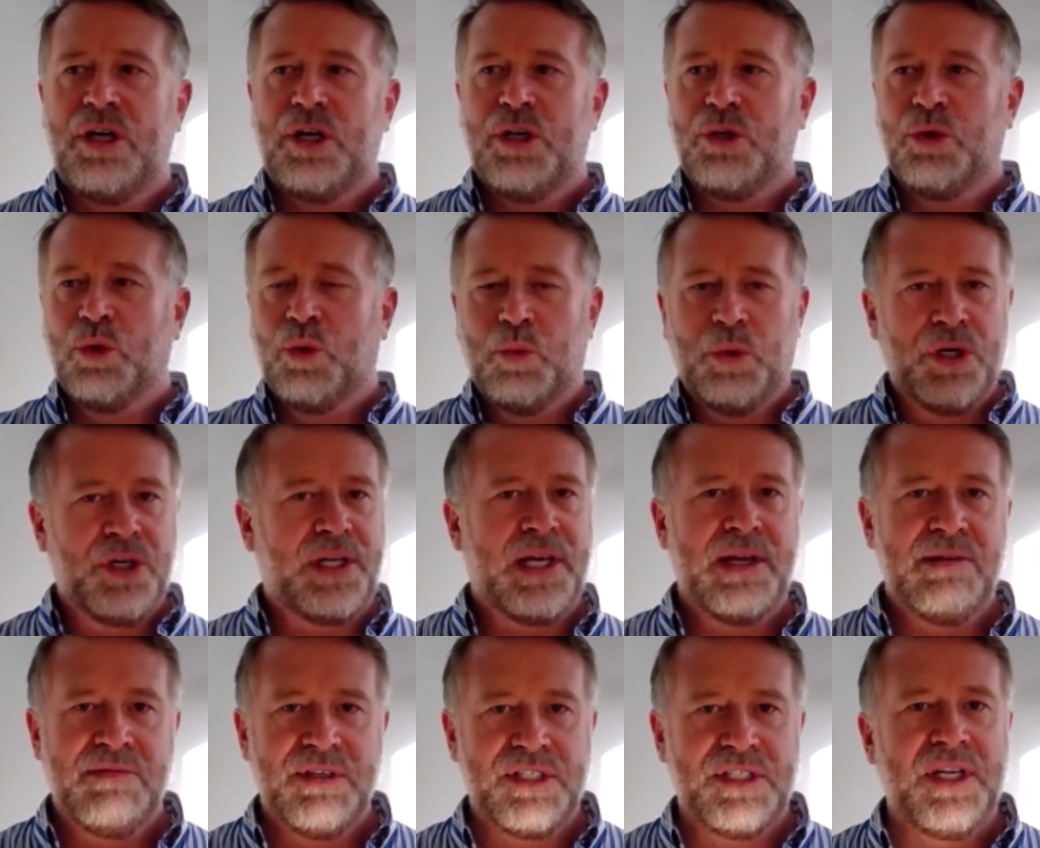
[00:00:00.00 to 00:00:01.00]
Your work
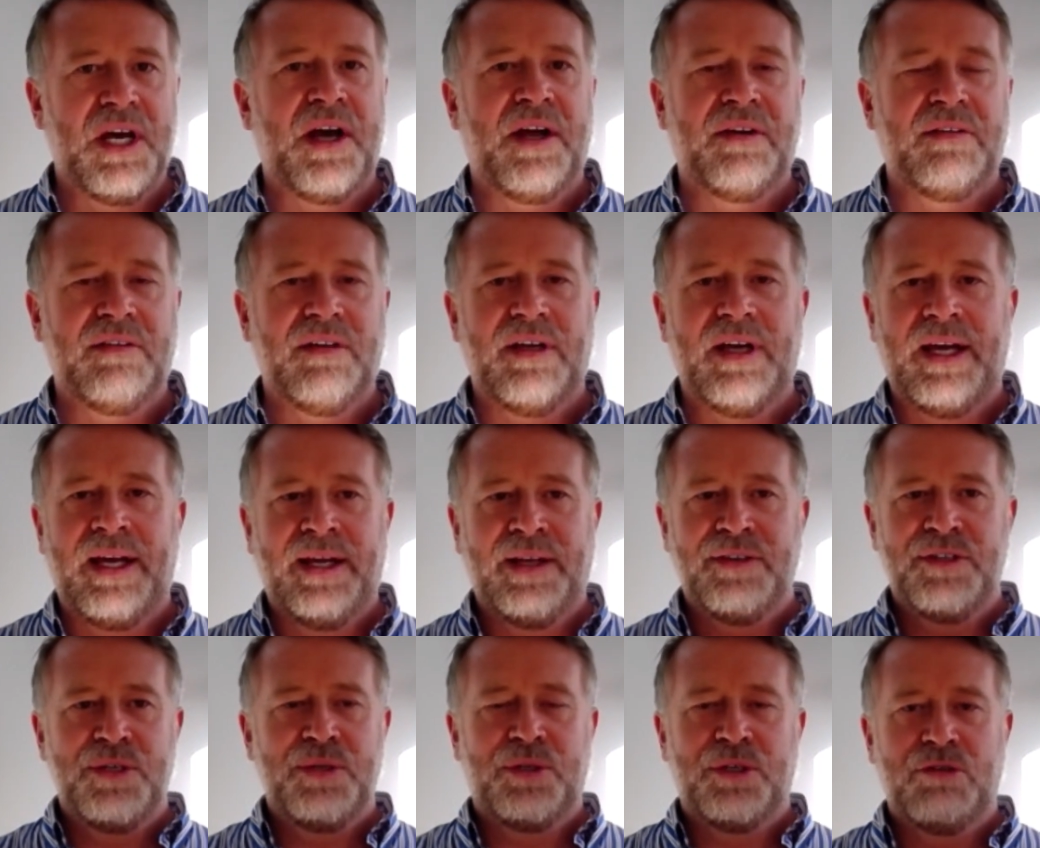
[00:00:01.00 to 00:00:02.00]
here is done
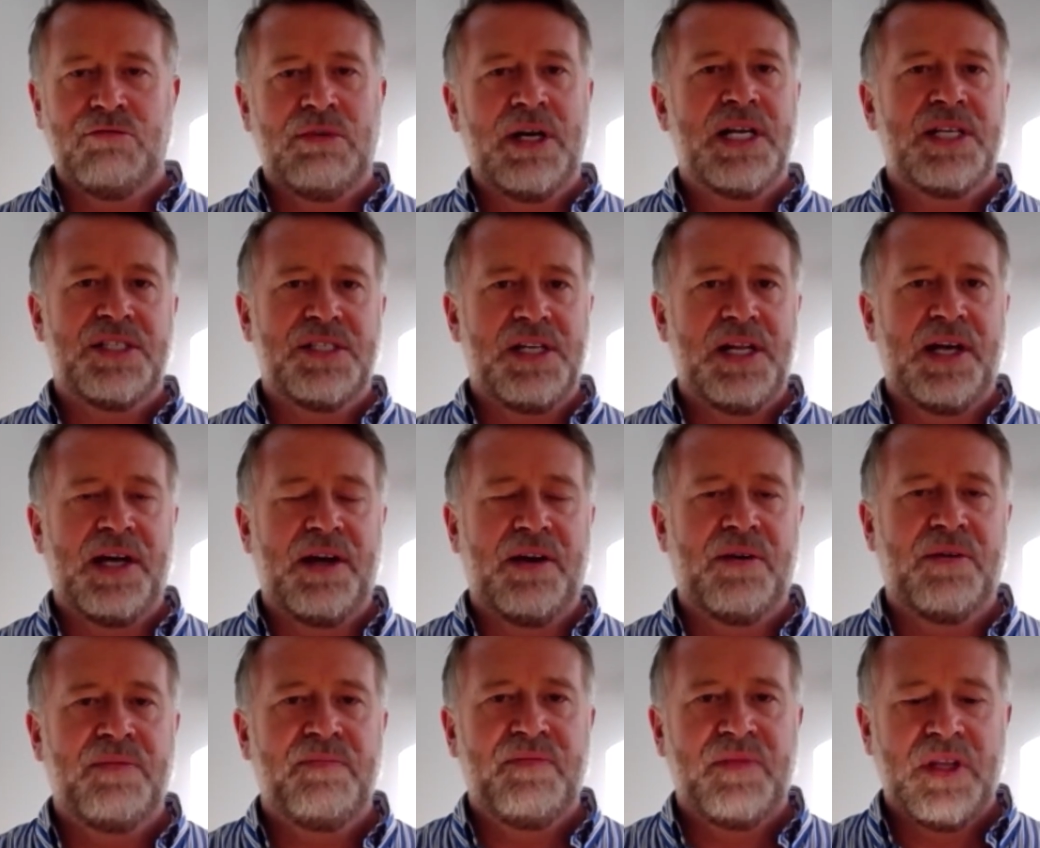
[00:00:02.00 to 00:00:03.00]
and you can rest
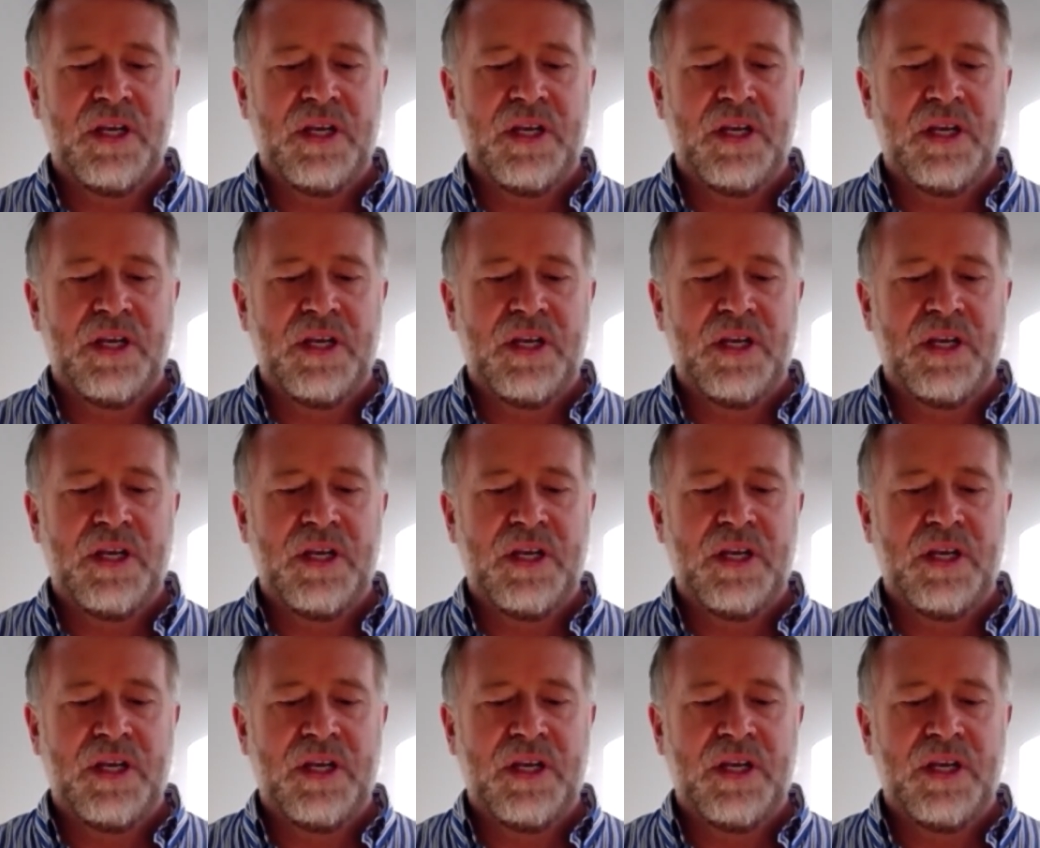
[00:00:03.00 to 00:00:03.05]
now.